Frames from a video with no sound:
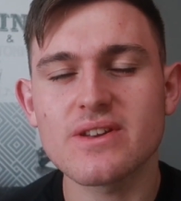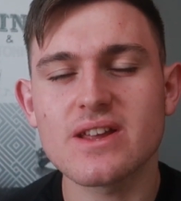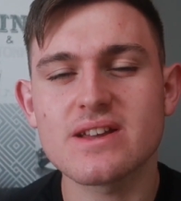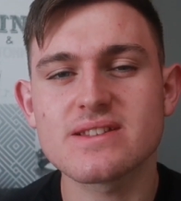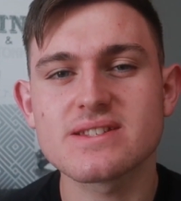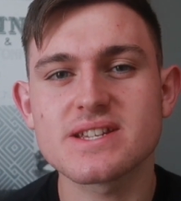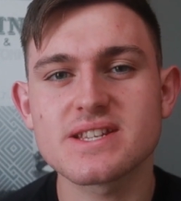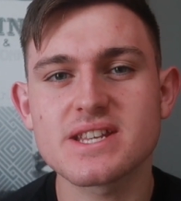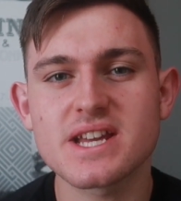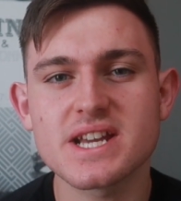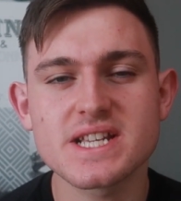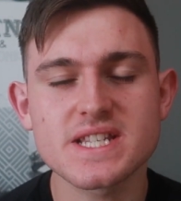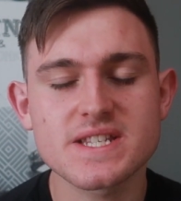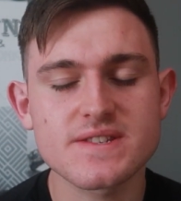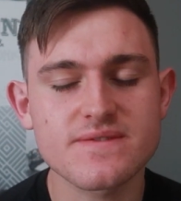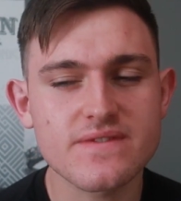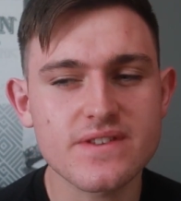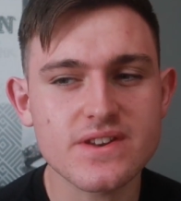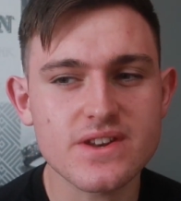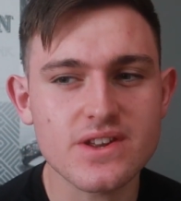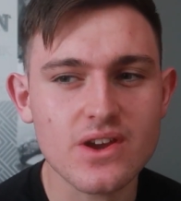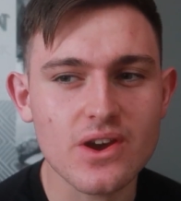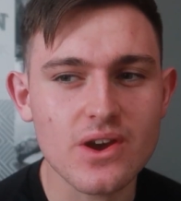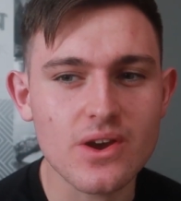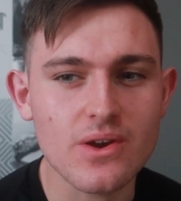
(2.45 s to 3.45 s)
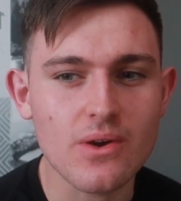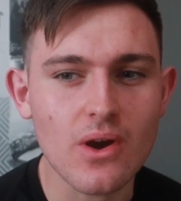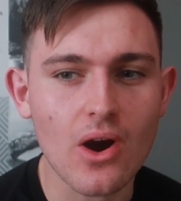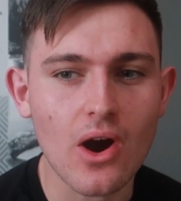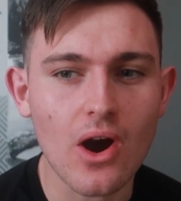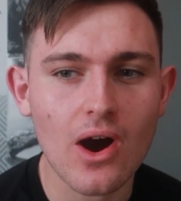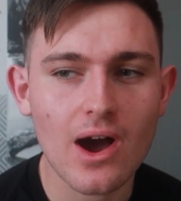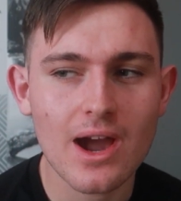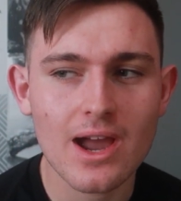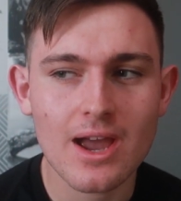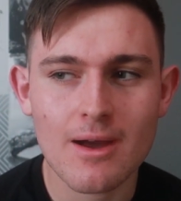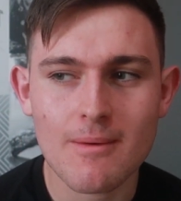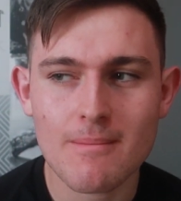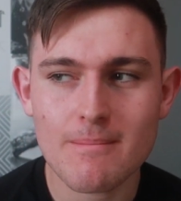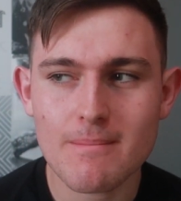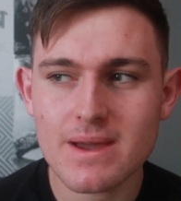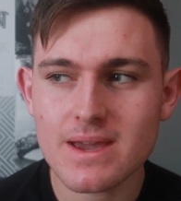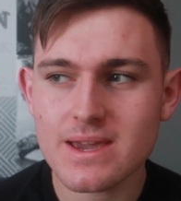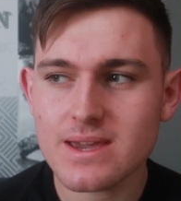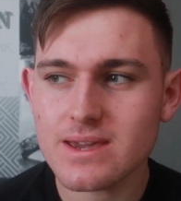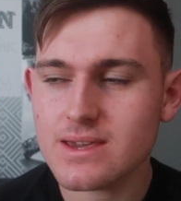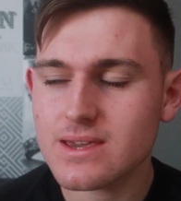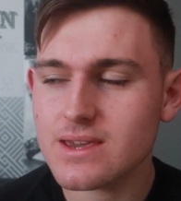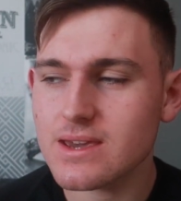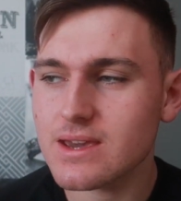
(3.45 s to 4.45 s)
Now today's video I am
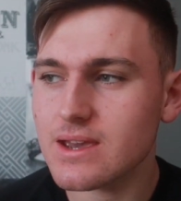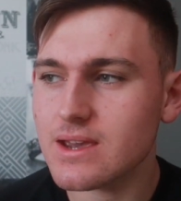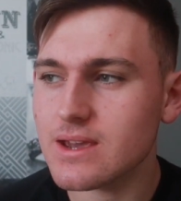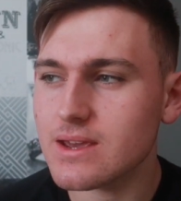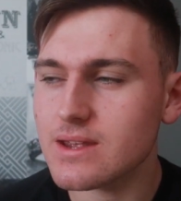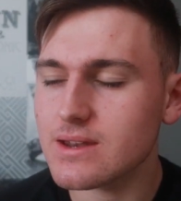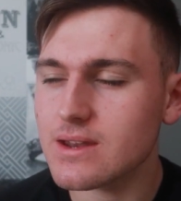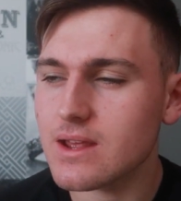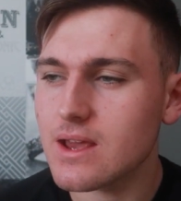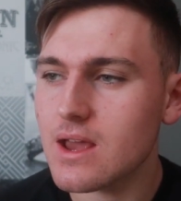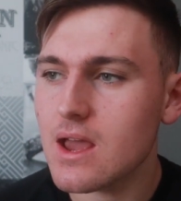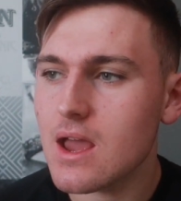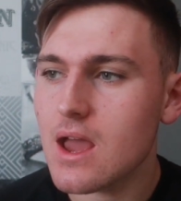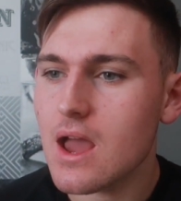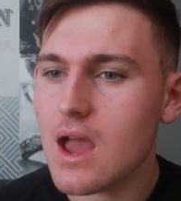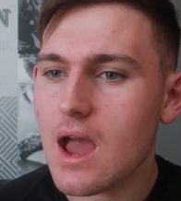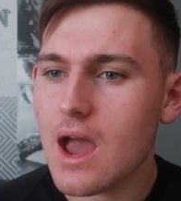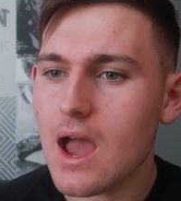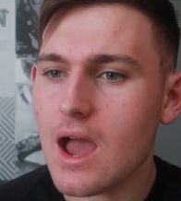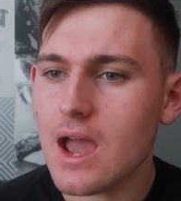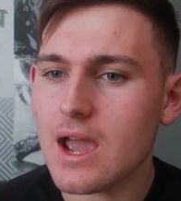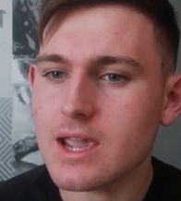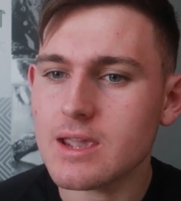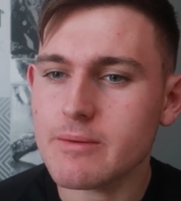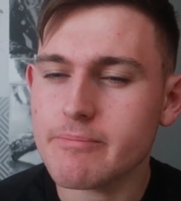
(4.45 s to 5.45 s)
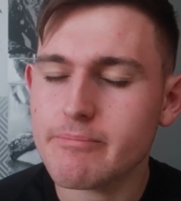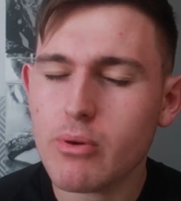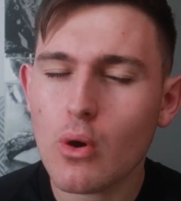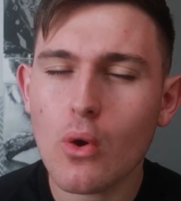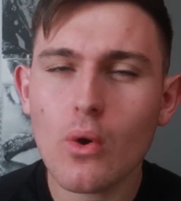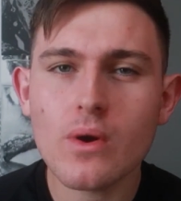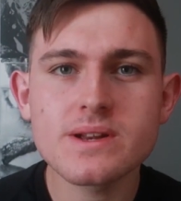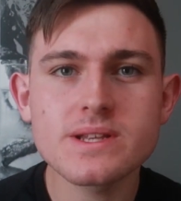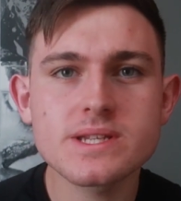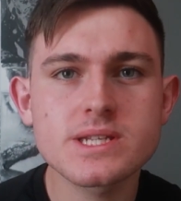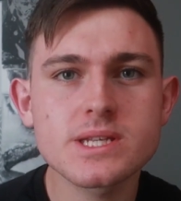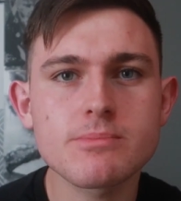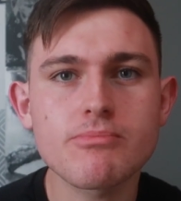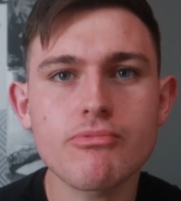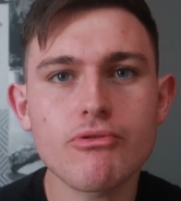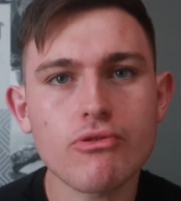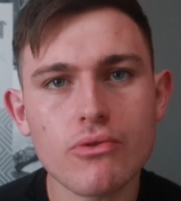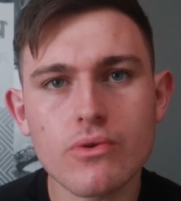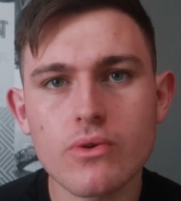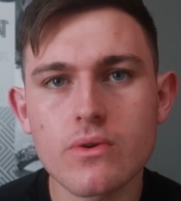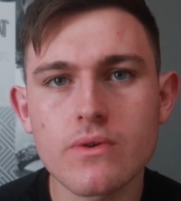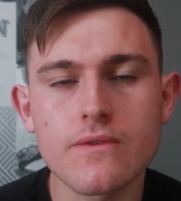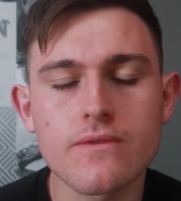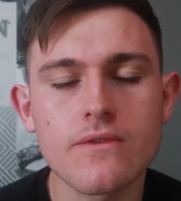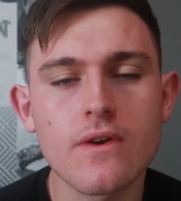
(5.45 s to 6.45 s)
making a point to
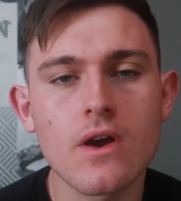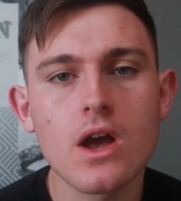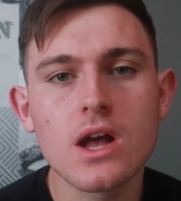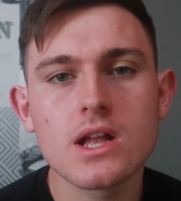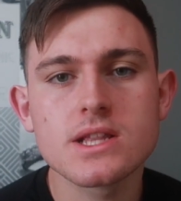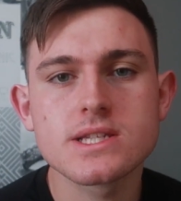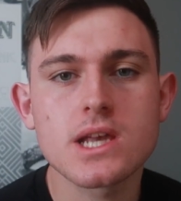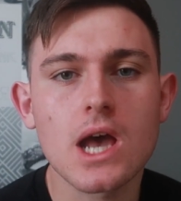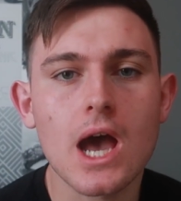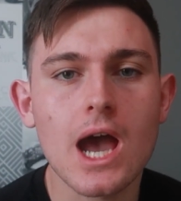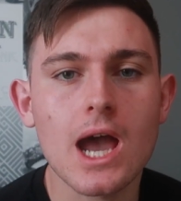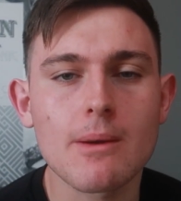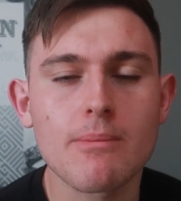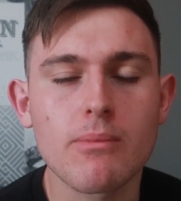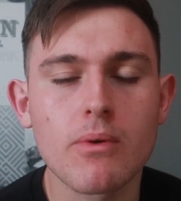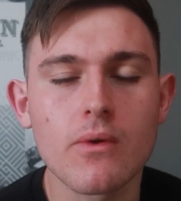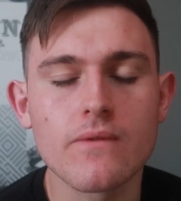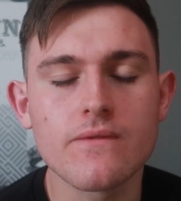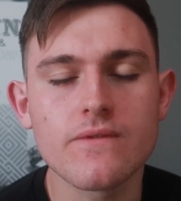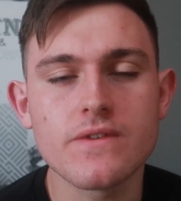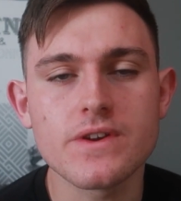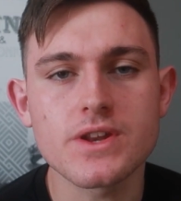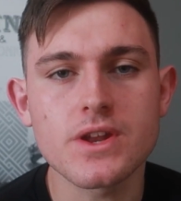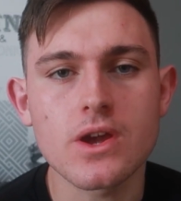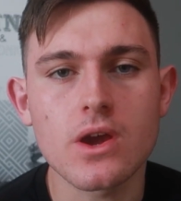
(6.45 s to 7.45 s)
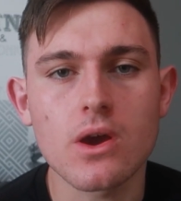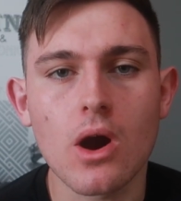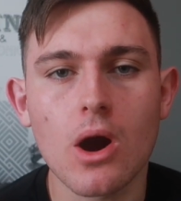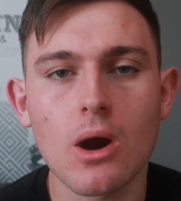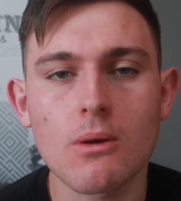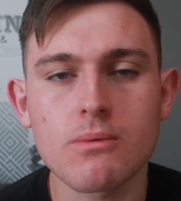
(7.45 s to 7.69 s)
prove type of video.